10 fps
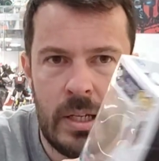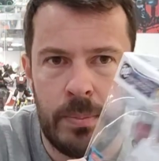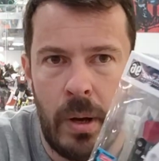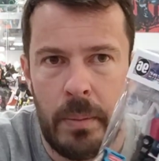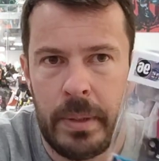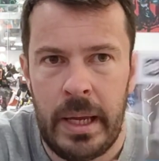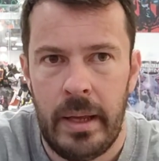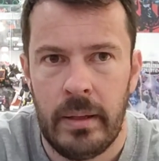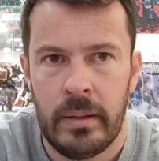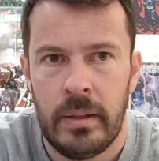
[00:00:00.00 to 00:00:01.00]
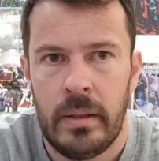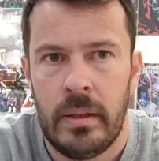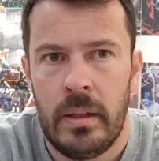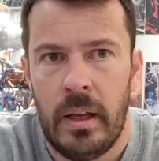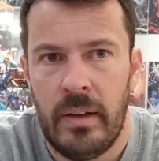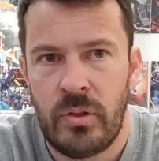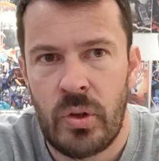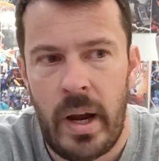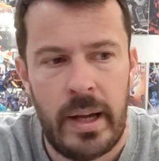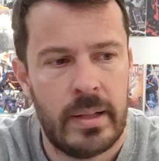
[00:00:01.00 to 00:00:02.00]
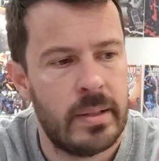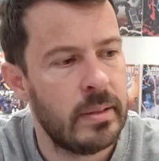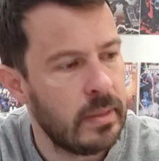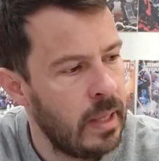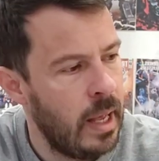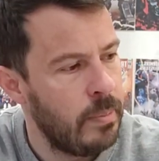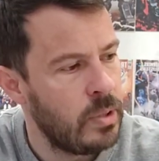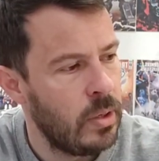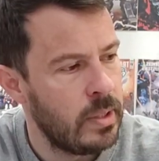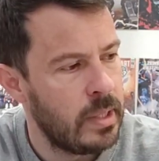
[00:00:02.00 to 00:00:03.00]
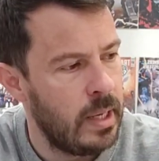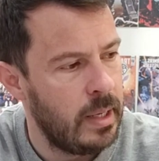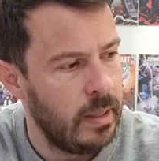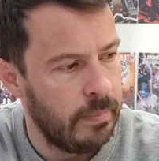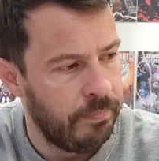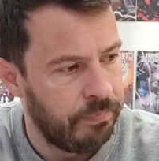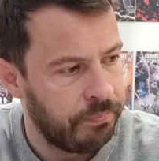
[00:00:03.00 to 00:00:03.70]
this pop here of tracks. So it's a